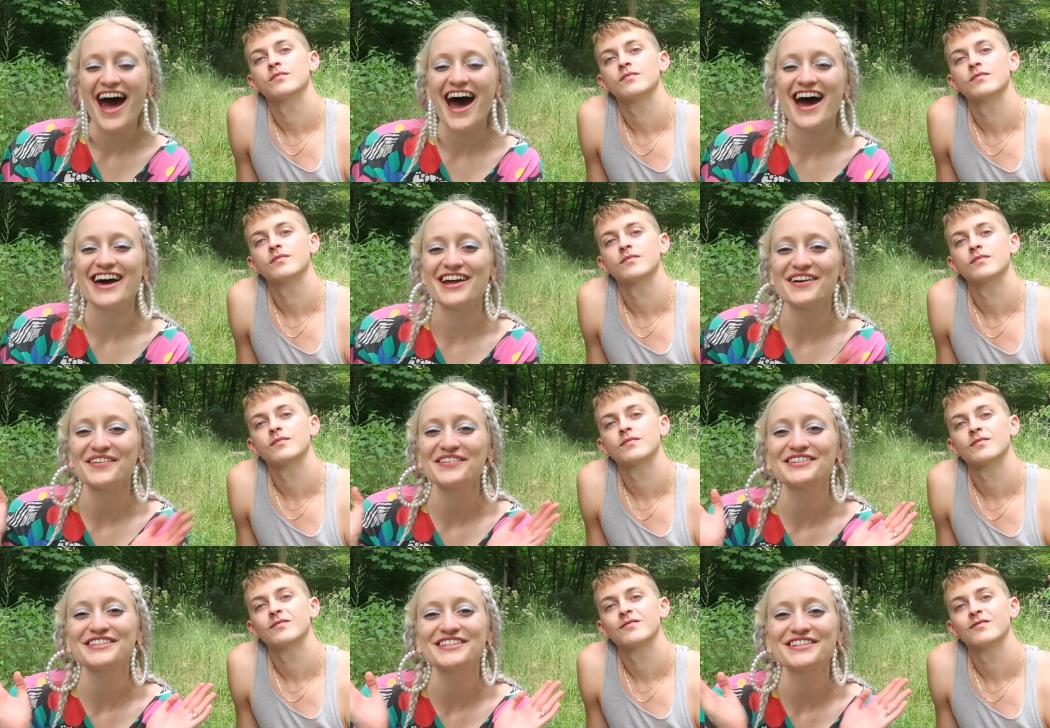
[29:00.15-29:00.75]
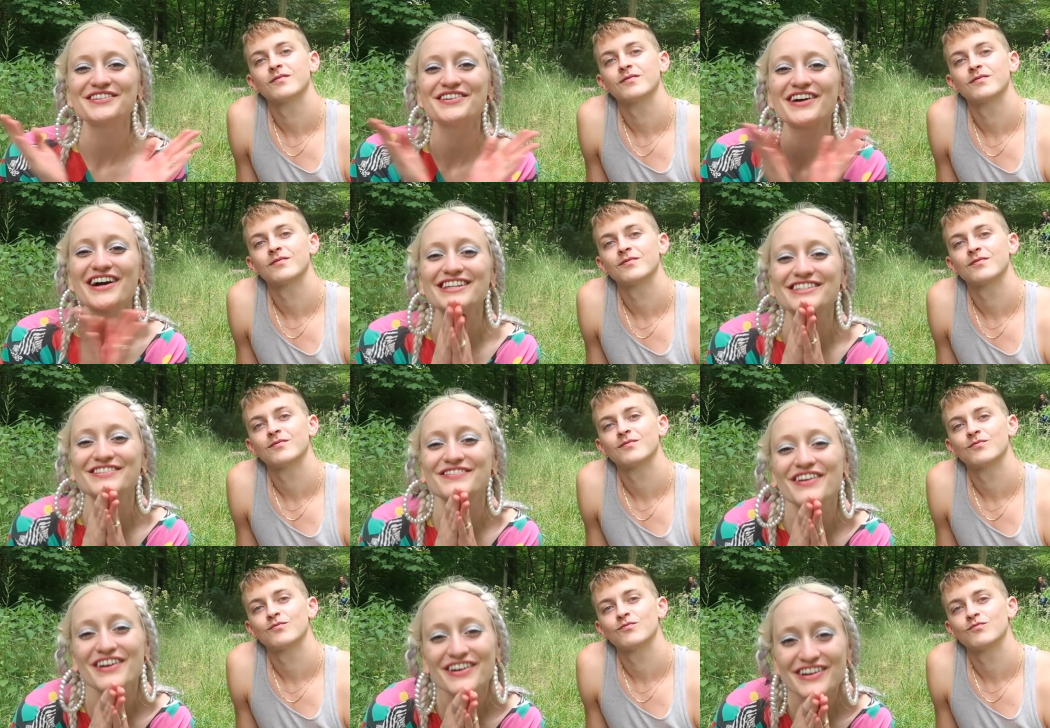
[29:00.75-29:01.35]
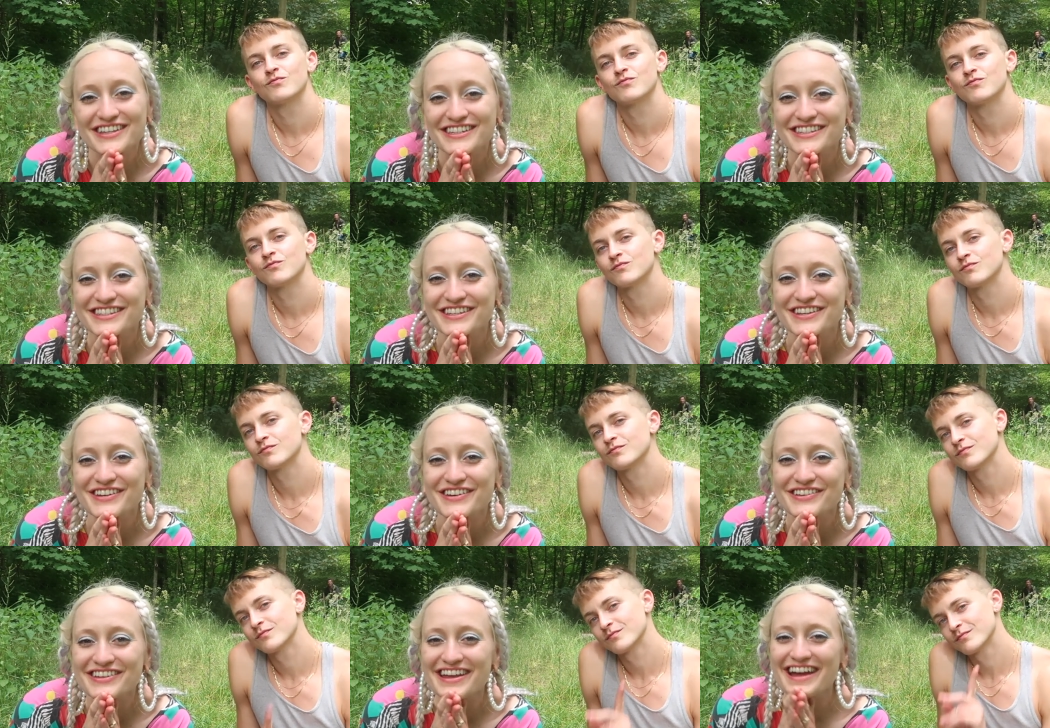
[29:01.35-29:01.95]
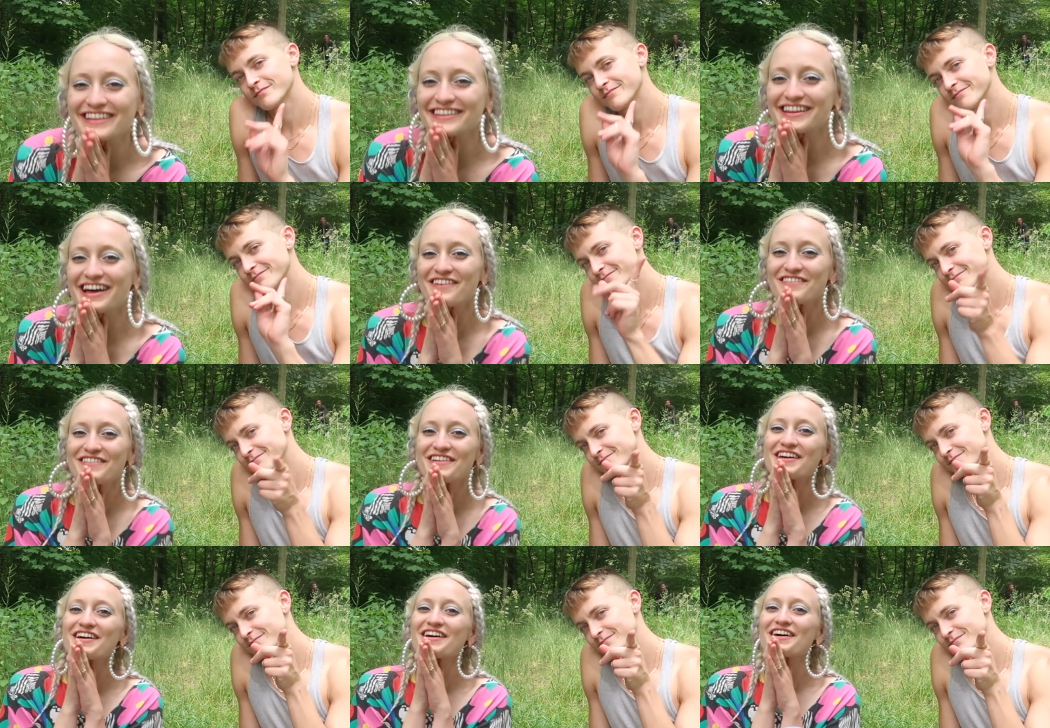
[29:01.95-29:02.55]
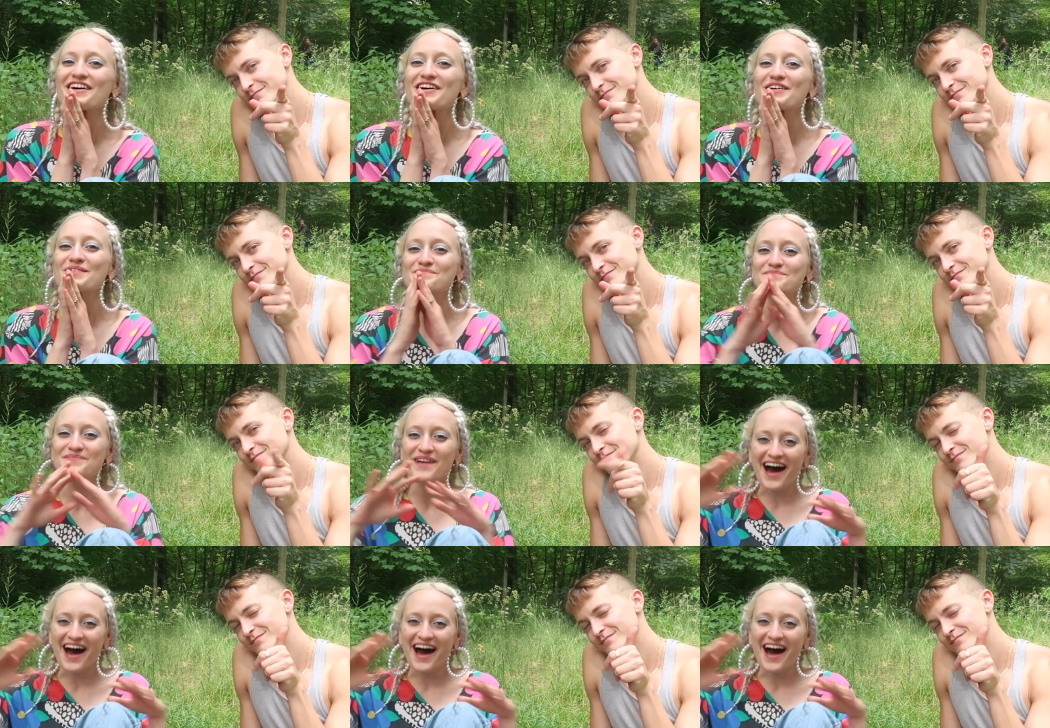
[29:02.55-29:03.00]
Speaker 1: And I will see you guys very soon. I love you.